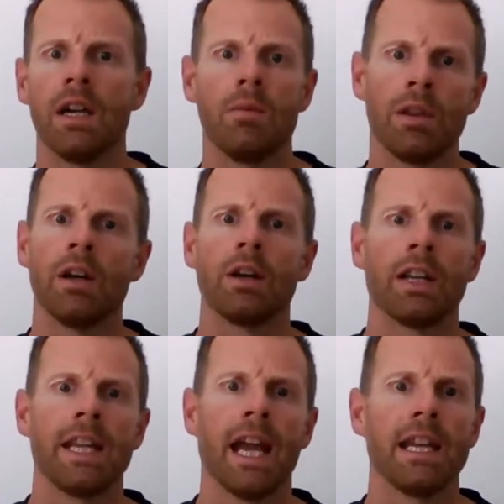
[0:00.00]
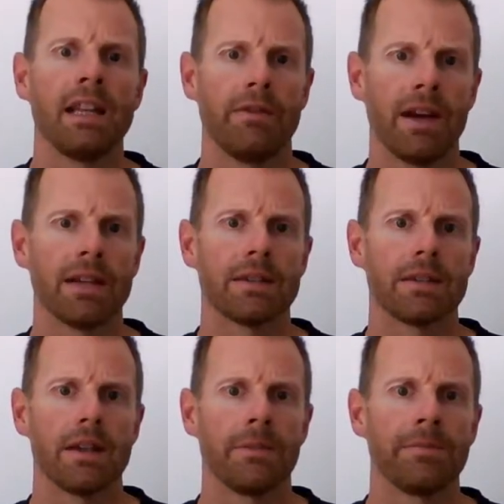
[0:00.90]
we're not going to get any
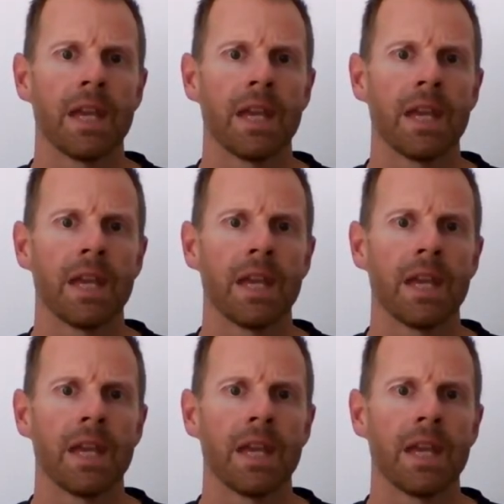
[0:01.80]
faster.